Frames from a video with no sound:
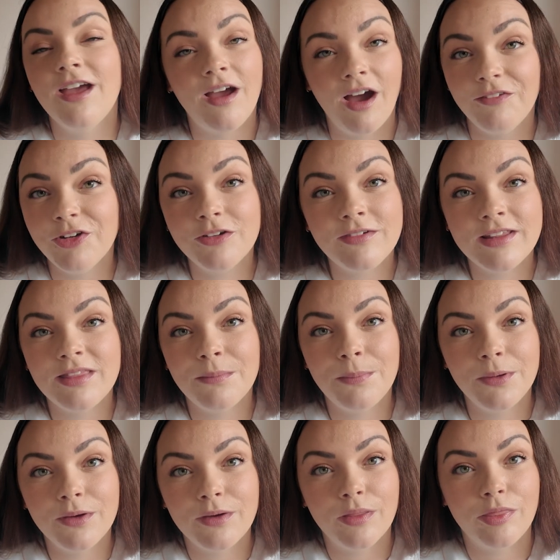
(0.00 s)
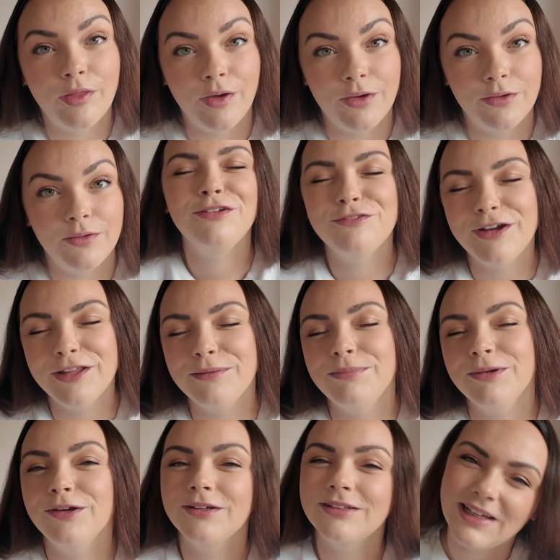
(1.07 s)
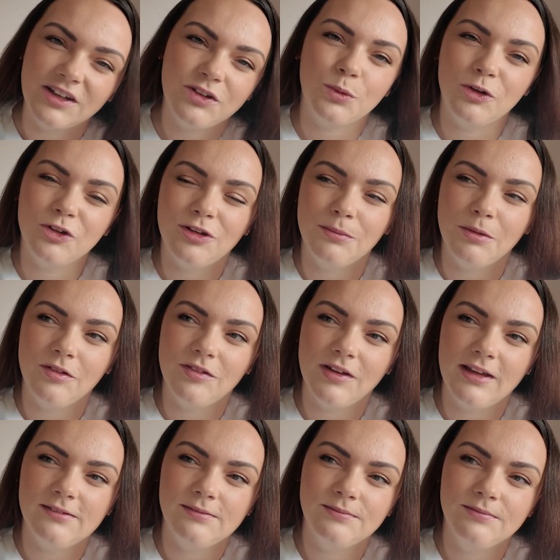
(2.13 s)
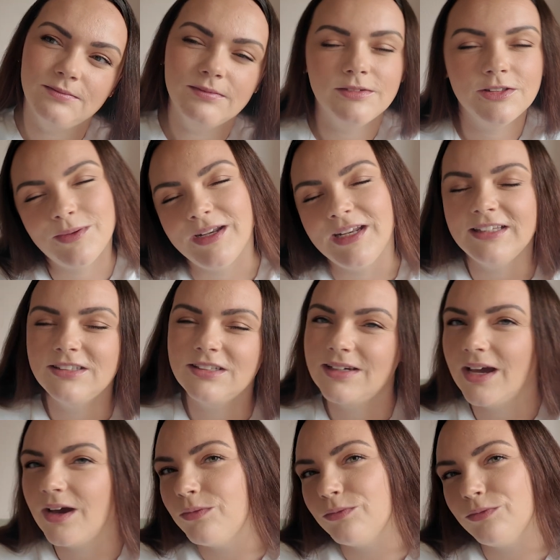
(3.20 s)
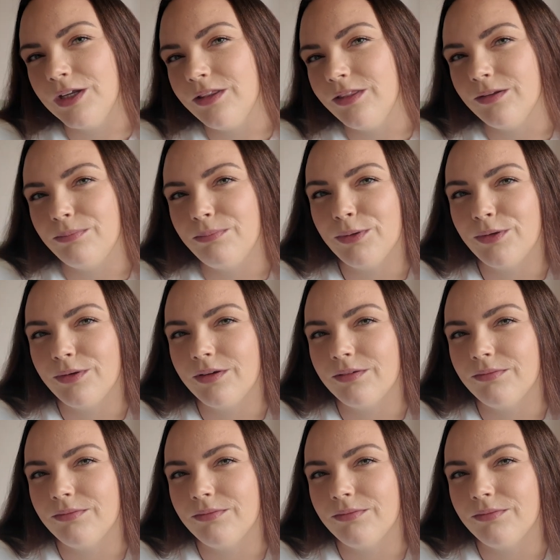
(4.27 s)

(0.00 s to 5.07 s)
I've not read the book though. If you've read the book / watched the movie, do I need to now read the book?